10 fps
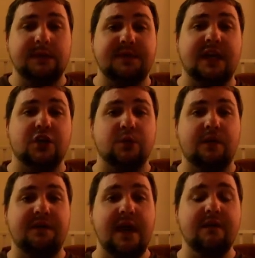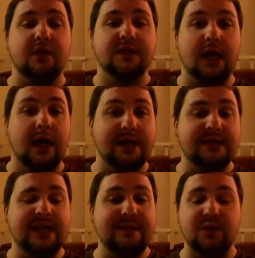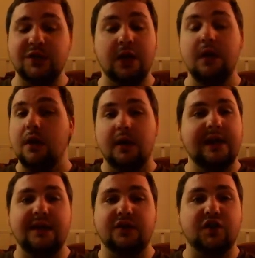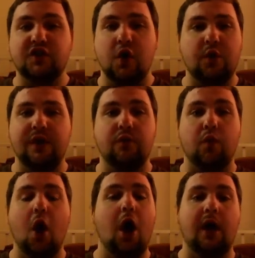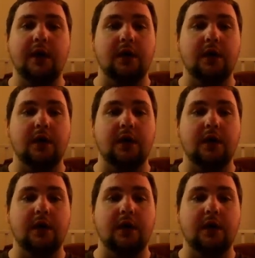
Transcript: some sexual favors, uh, it seems, which again is just totally wrong.